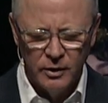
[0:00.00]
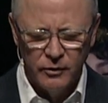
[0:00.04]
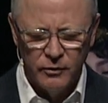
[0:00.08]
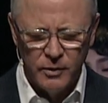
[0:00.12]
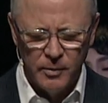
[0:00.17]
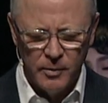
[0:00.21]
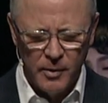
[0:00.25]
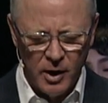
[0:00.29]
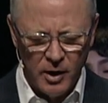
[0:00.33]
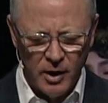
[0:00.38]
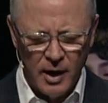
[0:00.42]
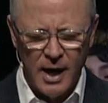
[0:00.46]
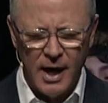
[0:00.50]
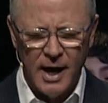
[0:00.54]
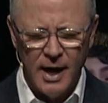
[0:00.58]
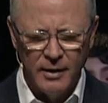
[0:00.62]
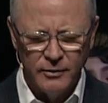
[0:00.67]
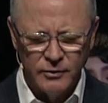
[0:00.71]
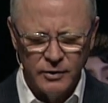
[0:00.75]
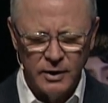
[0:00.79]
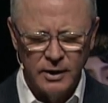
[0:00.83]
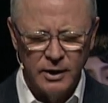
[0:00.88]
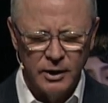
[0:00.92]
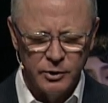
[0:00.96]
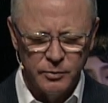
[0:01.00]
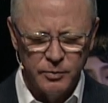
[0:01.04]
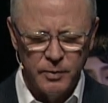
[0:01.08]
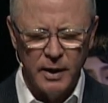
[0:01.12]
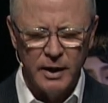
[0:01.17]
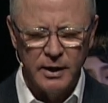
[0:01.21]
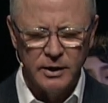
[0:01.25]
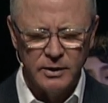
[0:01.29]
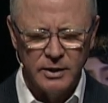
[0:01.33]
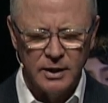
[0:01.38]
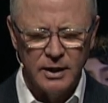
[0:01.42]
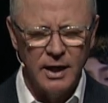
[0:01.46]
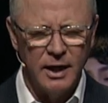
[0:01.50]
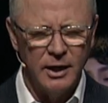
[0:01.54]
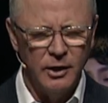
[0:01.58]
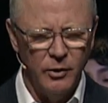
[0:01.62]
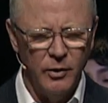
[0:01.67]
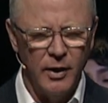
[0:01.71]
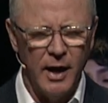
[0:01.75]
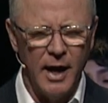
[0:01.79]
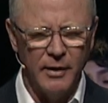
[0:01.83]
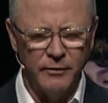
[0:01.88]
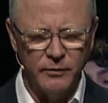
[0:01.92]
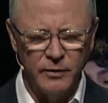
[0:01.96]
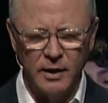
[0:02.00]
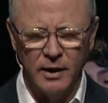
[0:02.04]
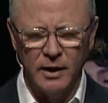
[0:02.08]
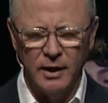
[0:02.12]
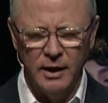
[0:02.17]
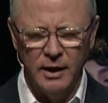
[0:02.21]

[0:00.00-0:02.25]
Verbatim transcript: from our lives in this place today. You have to